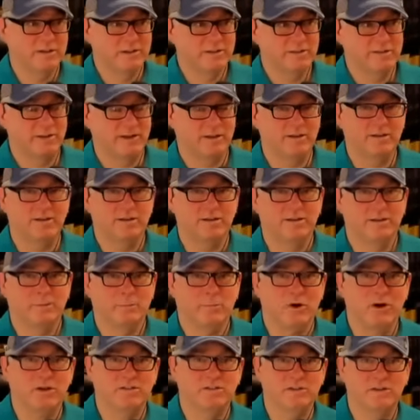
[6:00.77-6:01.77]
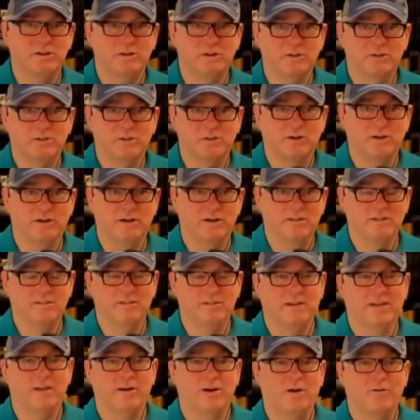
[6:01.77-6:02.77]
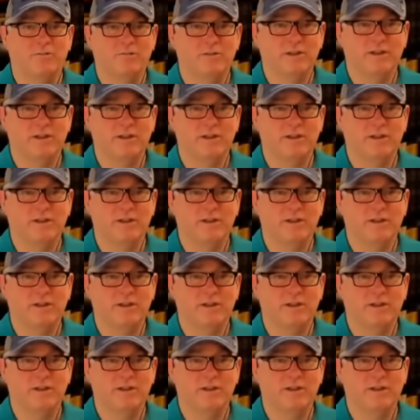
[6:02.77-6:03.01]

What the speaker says: then the prosecuting attorney needs to get off of the